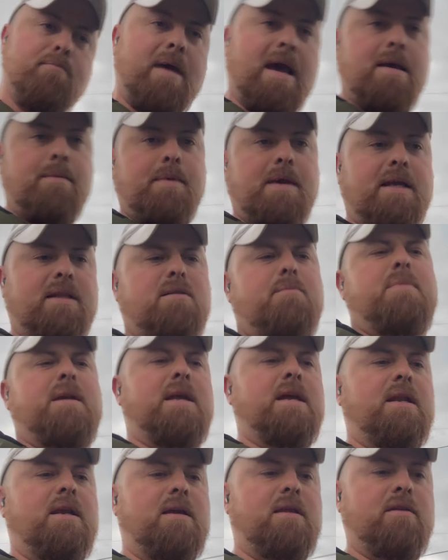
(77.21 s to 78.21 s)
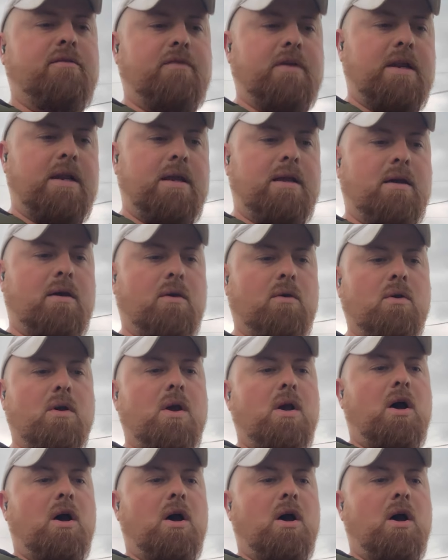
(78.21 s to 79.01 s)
baby, at the beginning of the video.